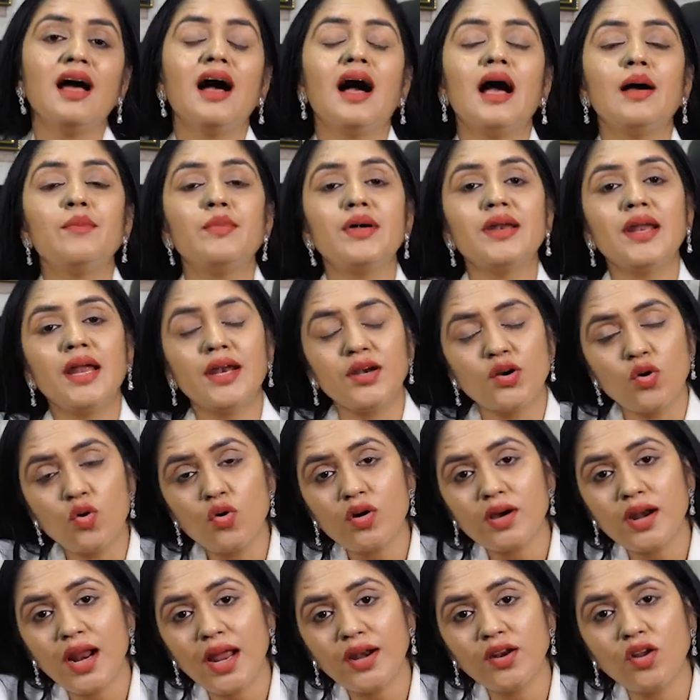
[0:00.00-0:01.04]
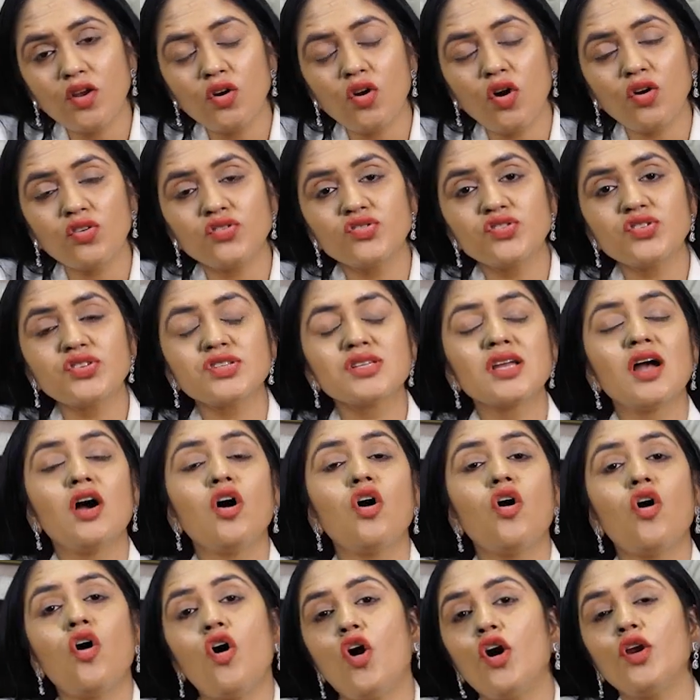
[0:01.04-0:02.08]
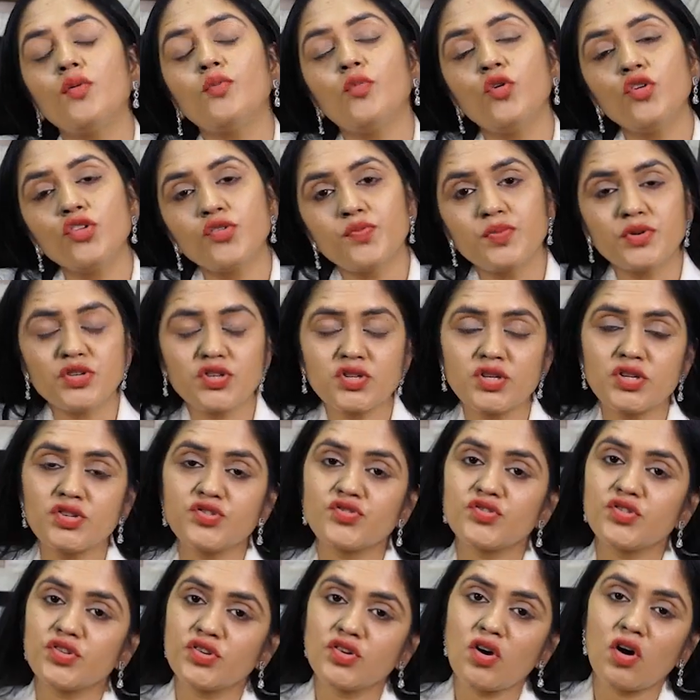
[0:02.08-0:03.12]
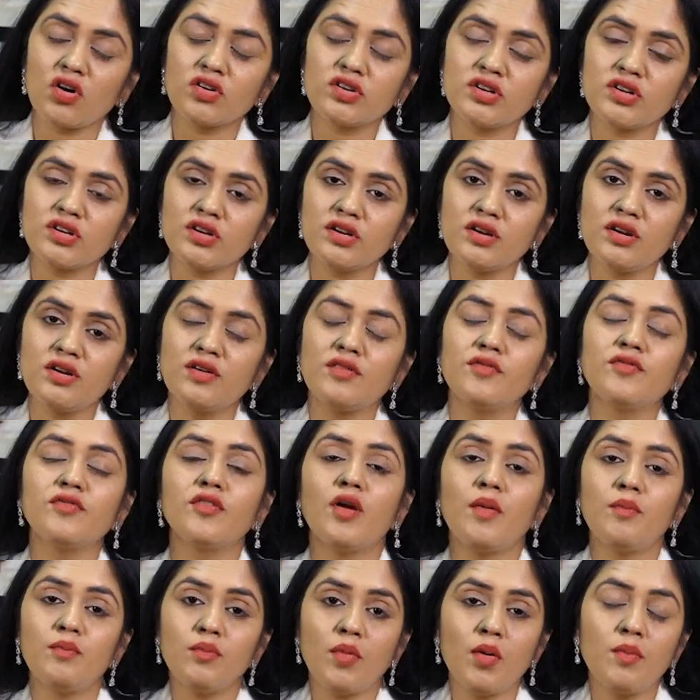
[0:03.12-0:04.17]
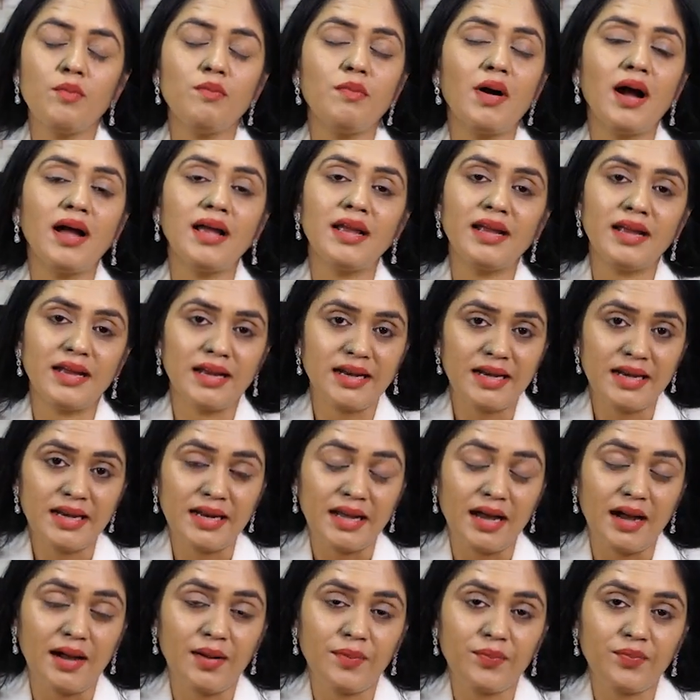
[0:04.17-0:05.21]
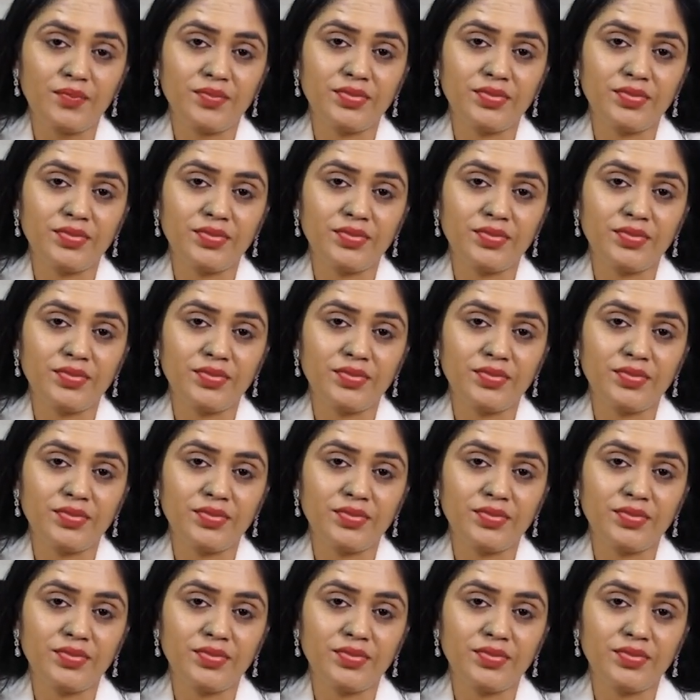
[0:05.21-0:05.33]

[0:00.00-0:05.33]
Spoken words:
I'm an endocrinologist, hormone specialist doctor from Mumbai, India.